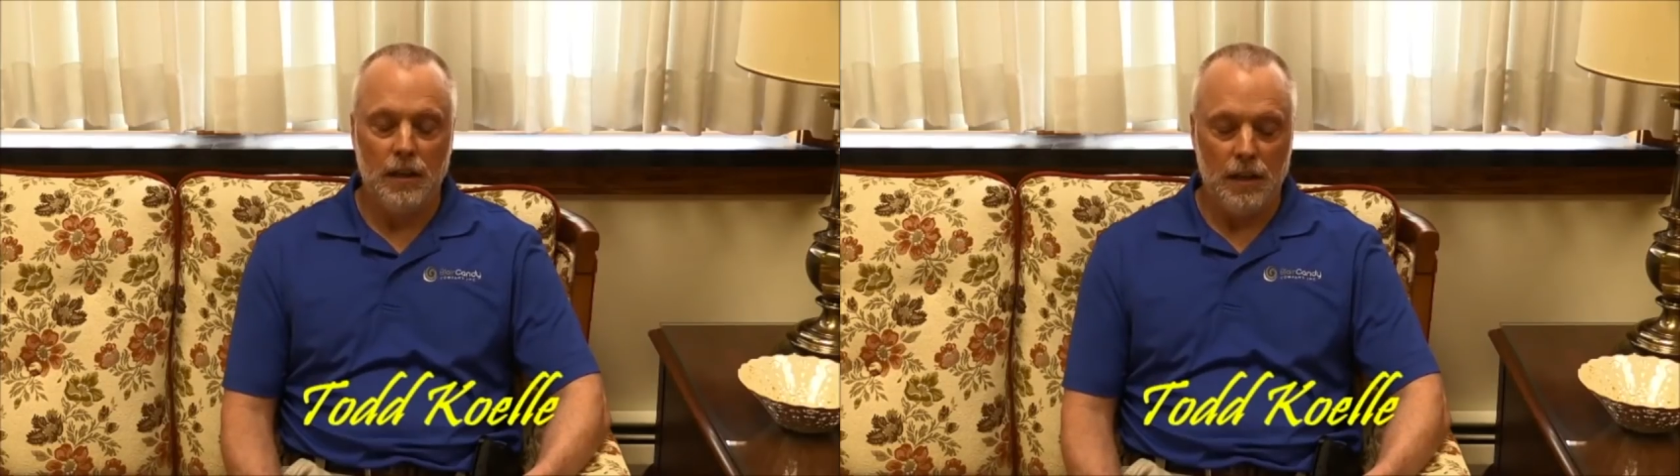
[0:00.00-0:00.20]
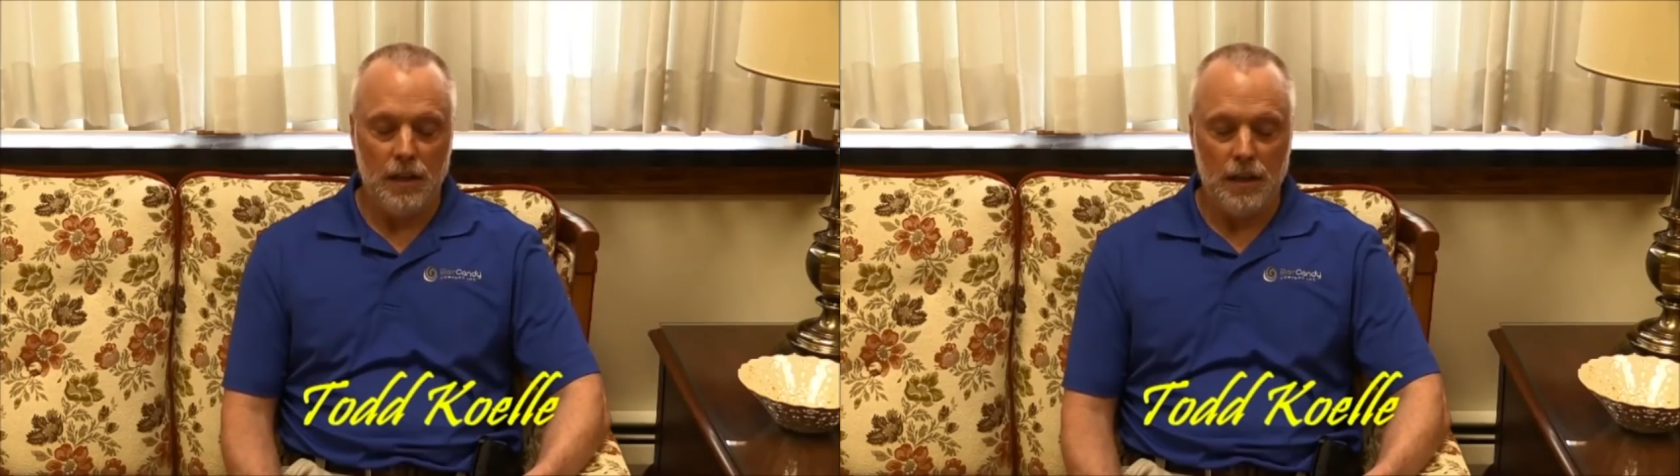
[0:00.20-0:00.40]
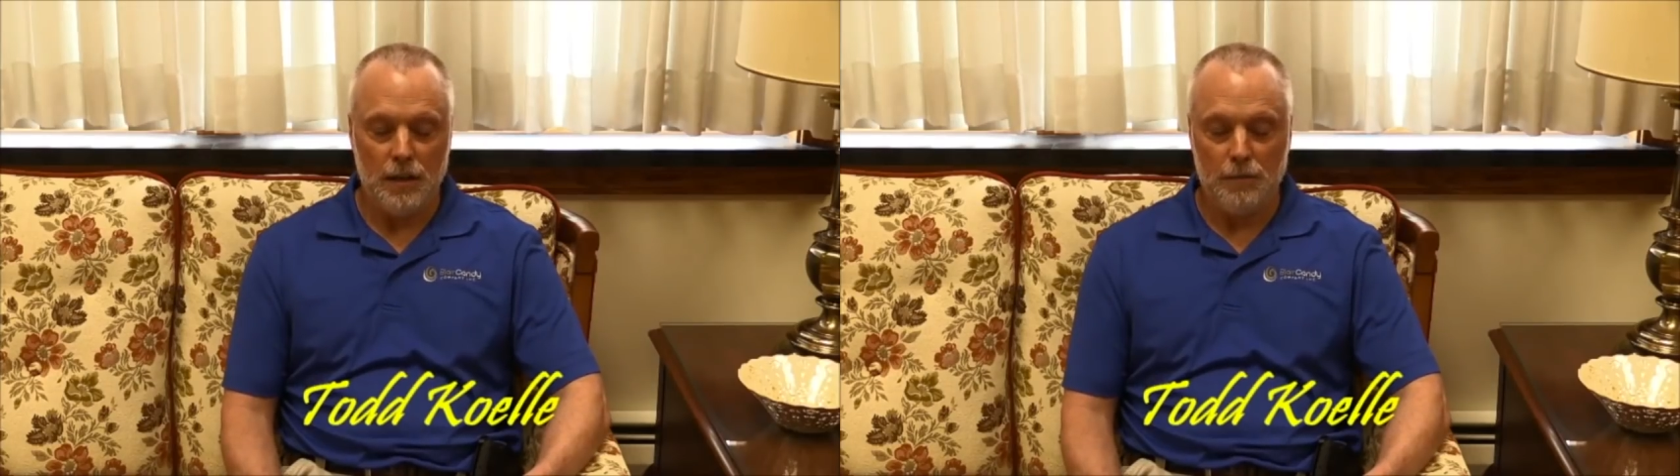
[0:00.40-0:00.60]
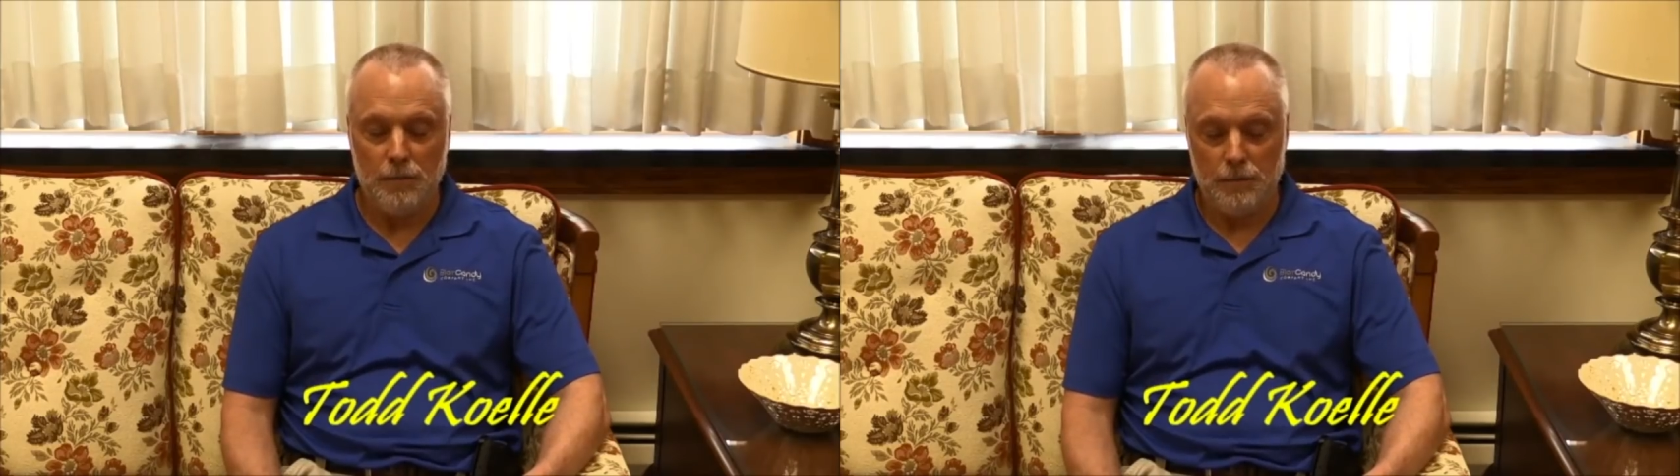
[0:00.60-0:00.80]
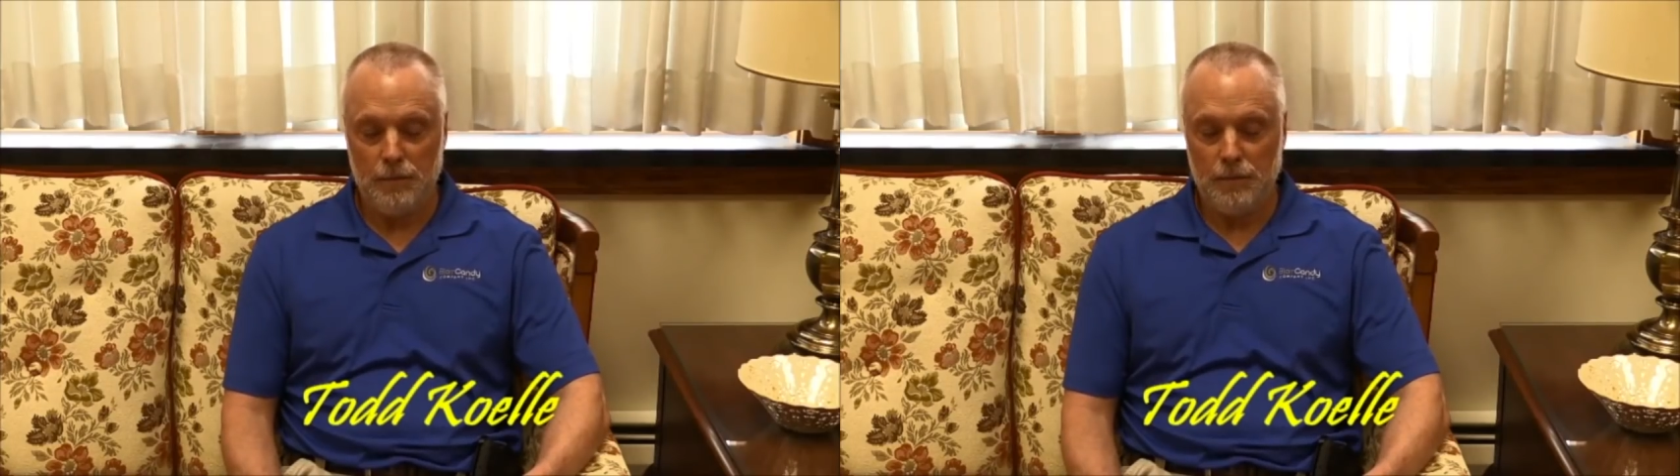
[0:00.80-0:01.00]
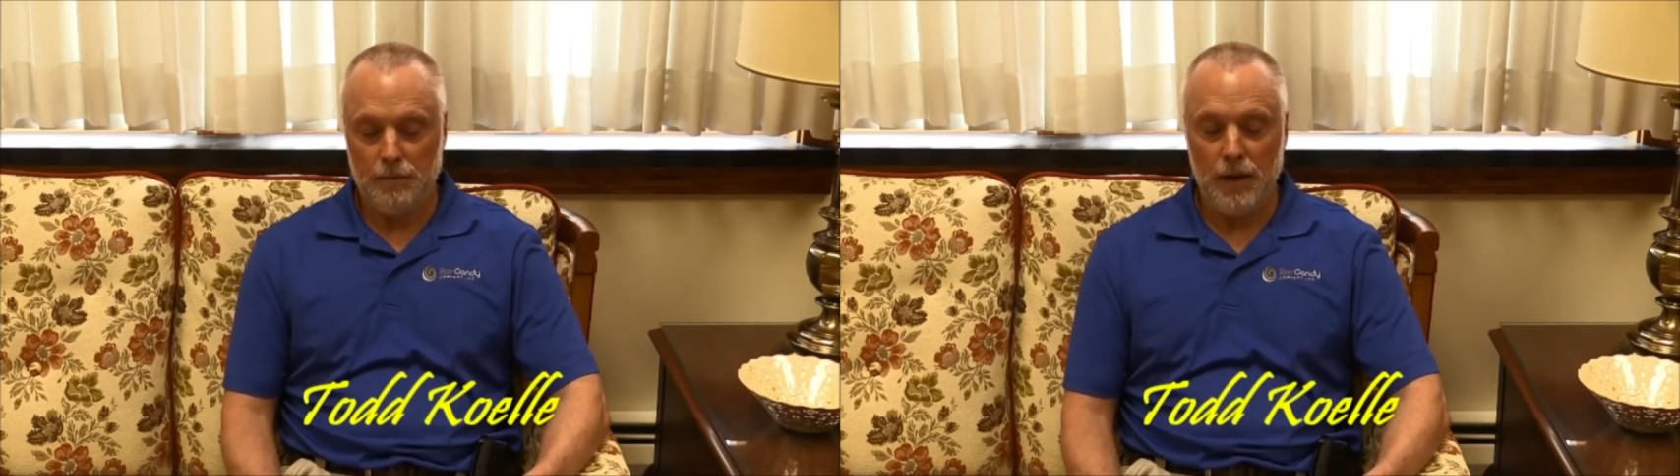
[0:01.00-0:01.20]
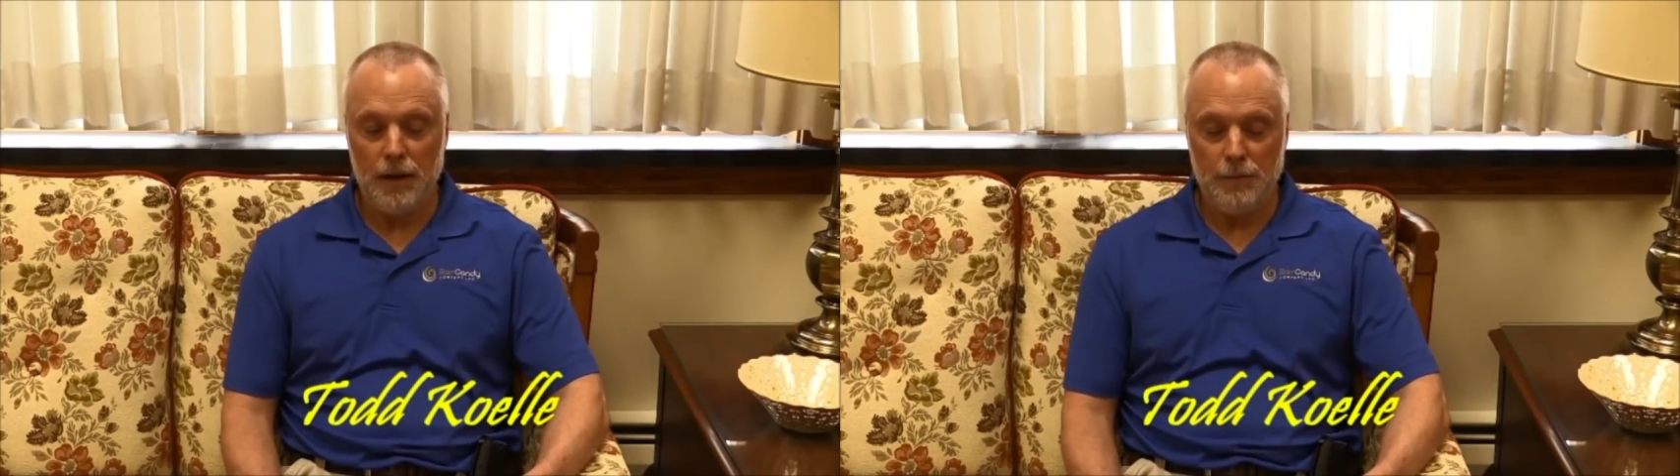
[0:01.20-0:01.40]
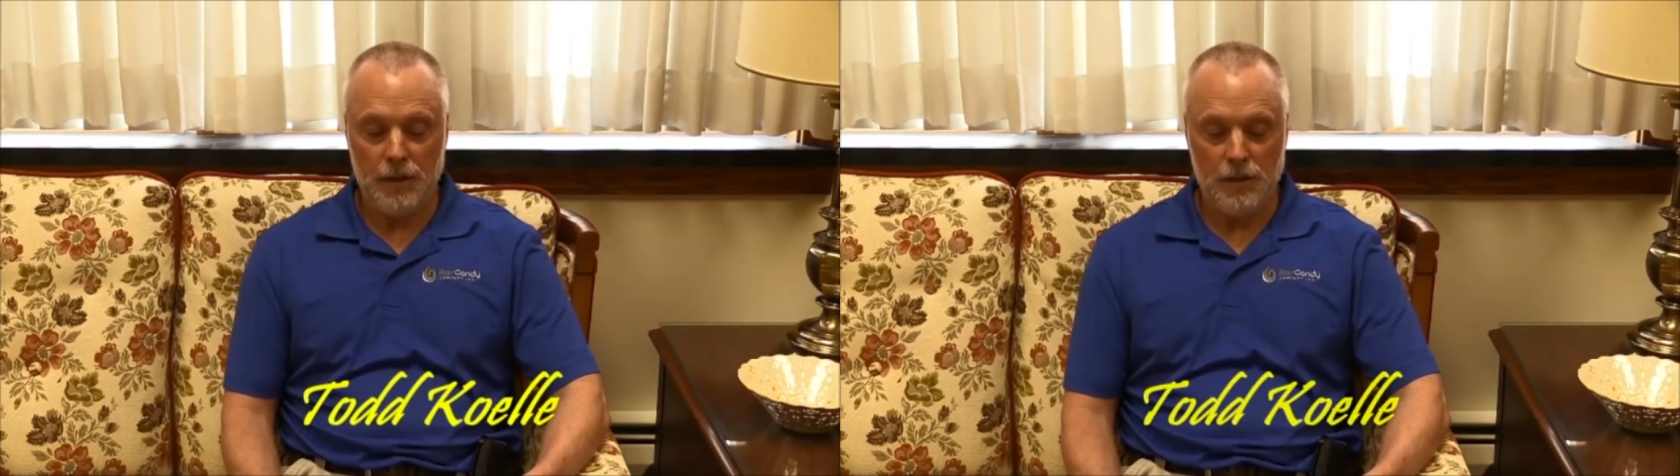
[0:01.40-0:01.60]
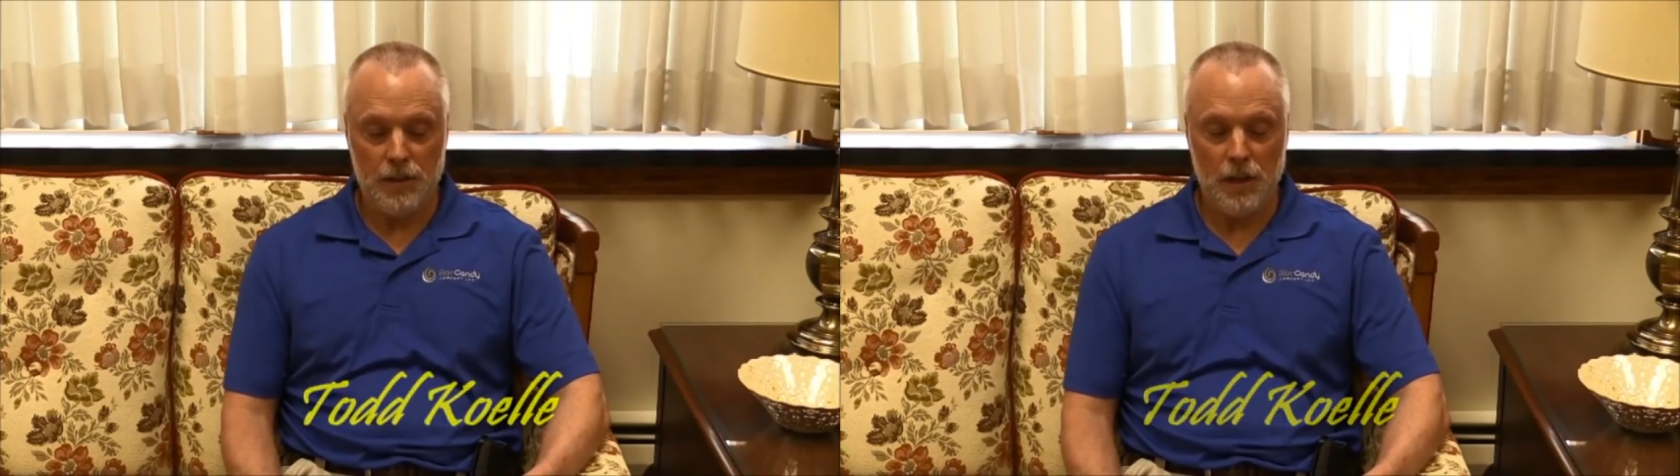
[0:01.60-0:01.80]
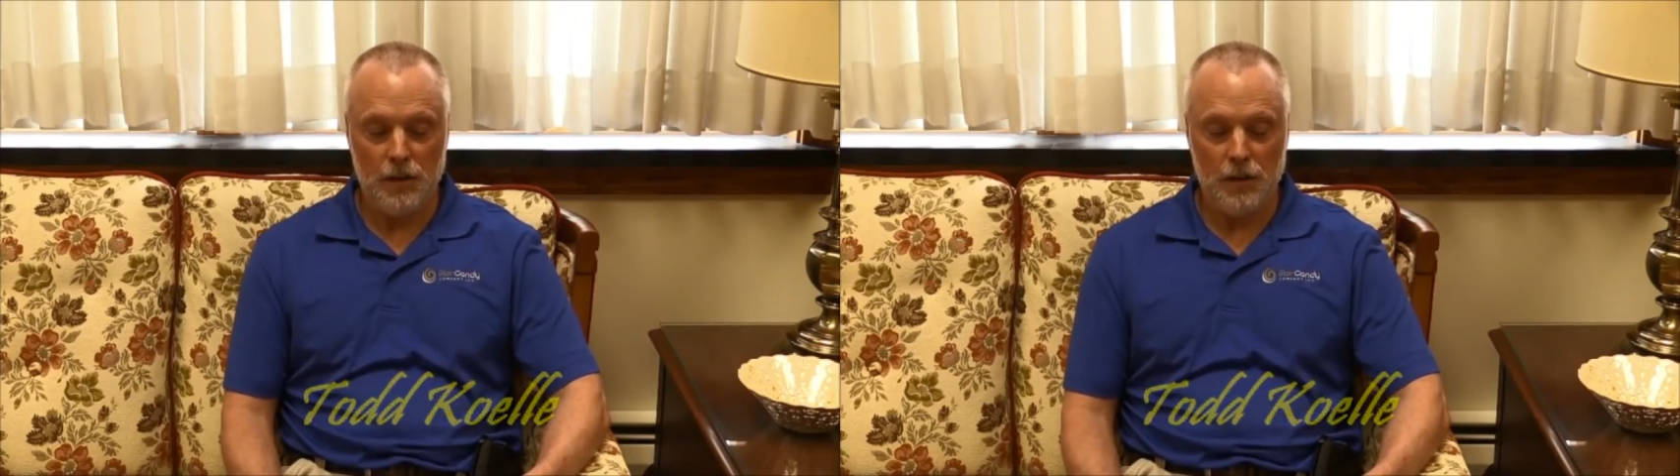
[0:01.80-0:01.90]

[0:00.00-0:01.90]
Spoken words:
and well, I'm here to tell